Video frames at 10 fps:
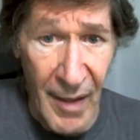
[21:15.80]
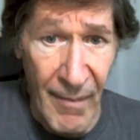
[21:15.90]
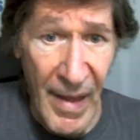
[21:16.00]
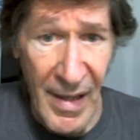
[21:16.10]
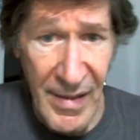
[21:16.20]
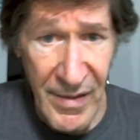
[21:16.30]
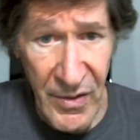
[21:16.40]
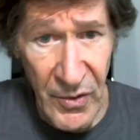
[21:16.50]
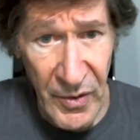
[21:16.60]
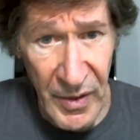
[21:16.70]
Isaac
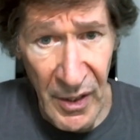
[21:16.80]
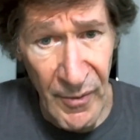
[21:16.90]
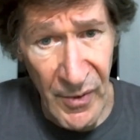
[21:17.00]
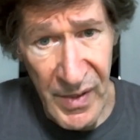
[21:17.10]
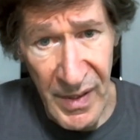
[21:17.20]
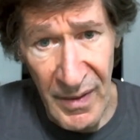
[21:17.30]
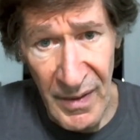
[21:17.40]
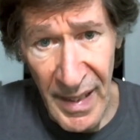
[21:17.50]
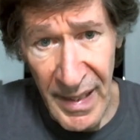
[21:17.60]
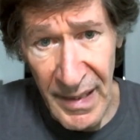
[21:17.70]
Newton almost
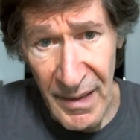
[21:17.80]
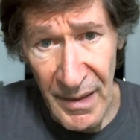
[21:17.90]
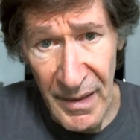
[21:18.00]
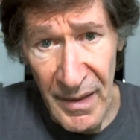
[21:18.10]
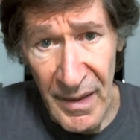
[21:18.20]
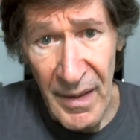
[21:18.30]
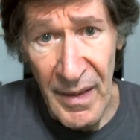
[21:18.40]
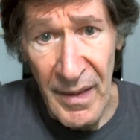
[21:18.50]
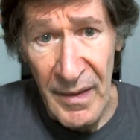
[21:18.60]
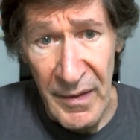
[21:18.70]
single-handedly
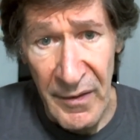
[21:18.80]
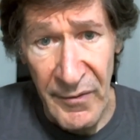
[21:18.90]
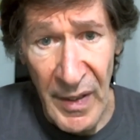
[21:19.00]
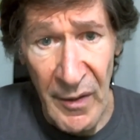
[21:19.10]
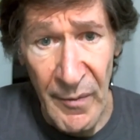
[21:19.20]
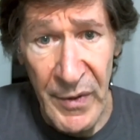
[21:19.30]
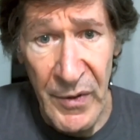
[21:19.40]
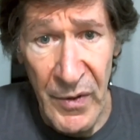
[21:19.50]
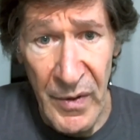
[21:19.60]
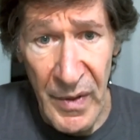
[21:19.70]
developed
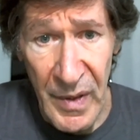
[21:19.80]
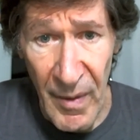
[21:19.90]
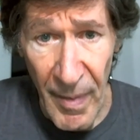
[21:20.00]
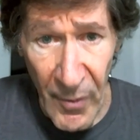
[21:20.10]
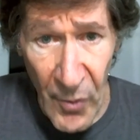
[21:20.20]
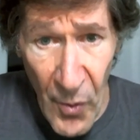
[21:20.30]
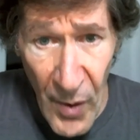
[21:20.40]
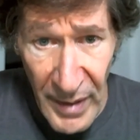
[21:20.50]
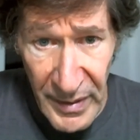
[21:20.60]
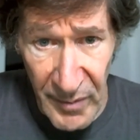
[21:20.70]

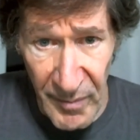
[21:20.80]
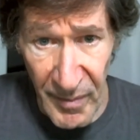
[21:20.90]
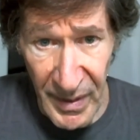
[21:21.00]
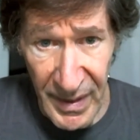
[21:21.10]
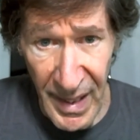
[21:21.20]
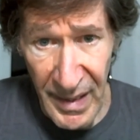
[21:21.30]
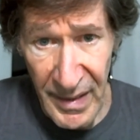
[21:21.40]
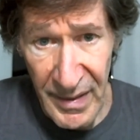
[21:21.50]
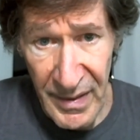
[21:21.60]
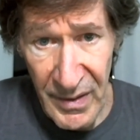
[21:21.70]
quantum
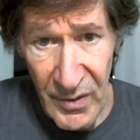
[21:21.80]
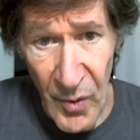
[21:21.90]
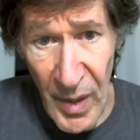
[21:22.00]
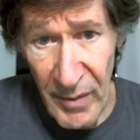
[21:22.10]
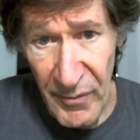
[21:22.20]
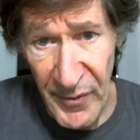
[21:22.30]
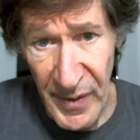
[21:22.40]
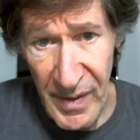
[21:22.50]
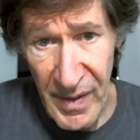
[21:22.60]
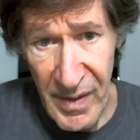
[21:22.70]
mechanics, quantum
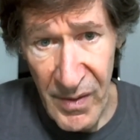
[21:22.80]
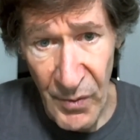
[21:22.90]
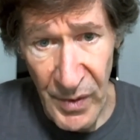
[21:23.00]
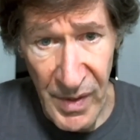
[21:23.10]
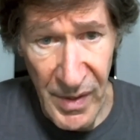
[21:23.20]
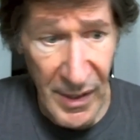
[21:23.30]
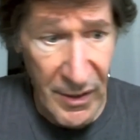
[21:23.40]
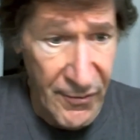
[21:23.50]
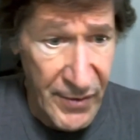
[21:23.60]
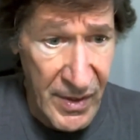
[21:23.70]
physics, which is like
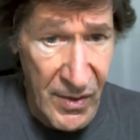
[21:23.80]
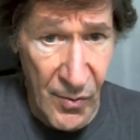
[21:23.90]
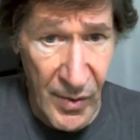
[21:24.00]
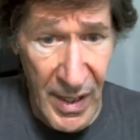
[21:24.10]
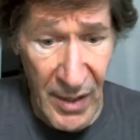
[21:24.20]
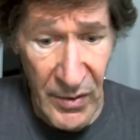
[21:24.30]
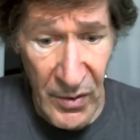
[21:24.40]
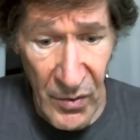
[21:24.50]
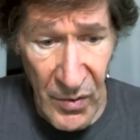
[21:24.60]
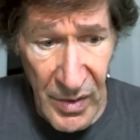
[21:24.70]
the physics we now
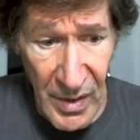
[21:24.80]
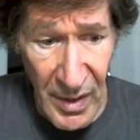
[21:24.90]
use